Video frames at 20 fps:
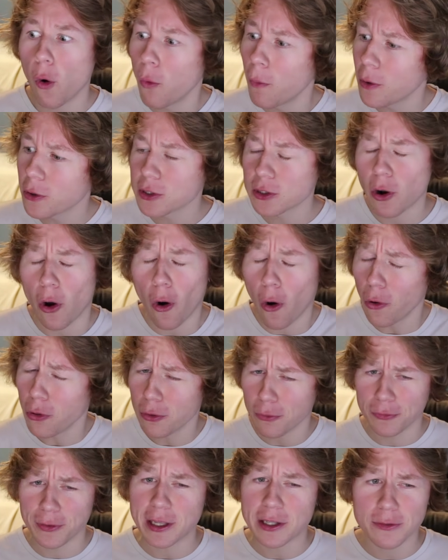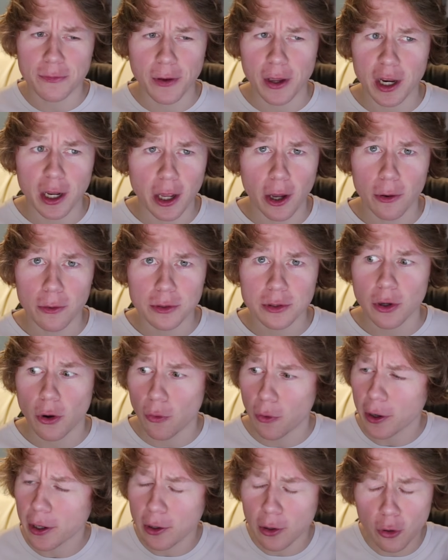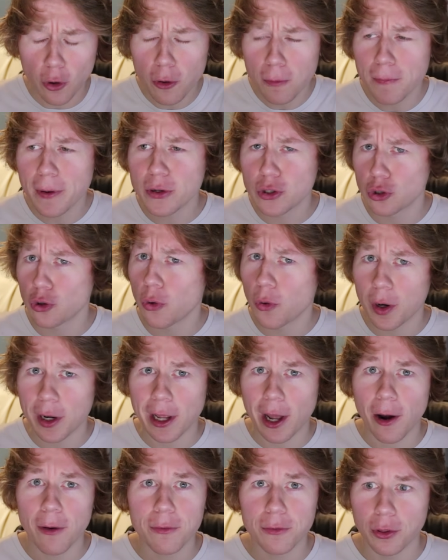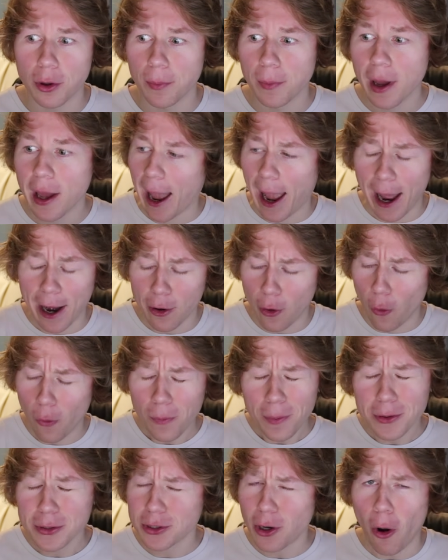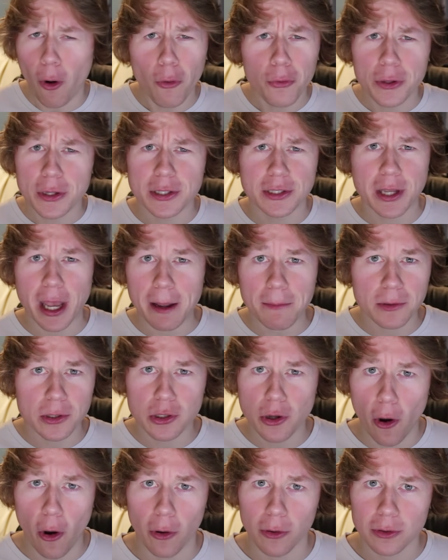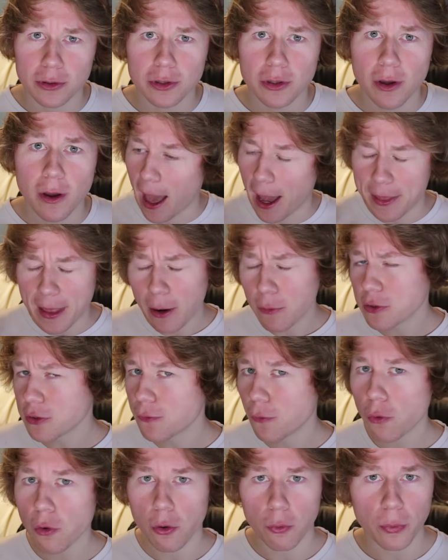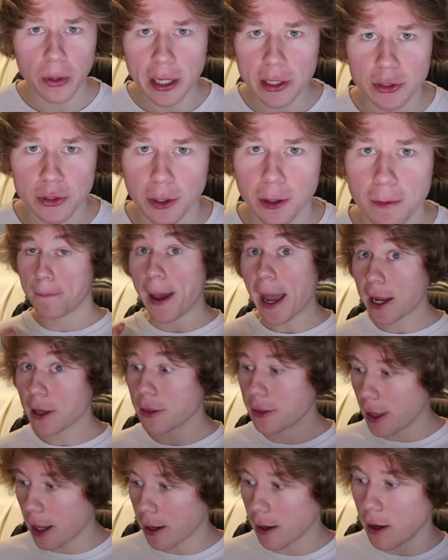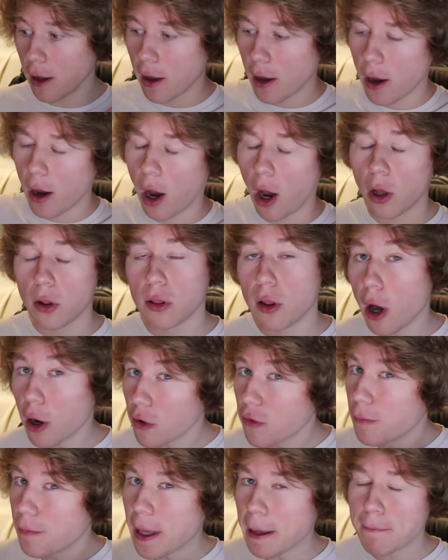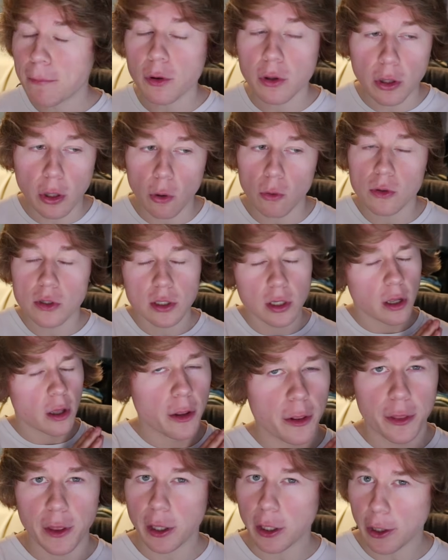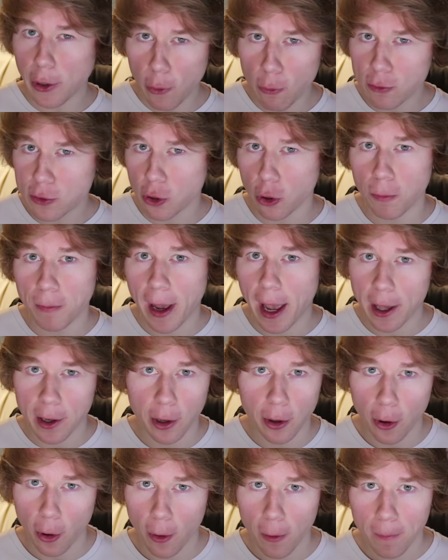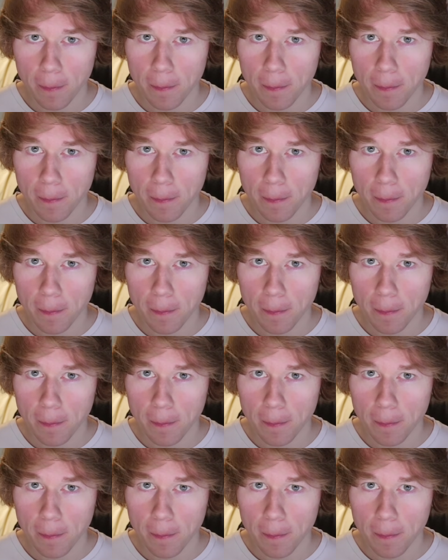almost all of these videos, or a good majority of them, had almost all the same songs. And that was for a reason. Back then, a lot of people used the YouTube editor.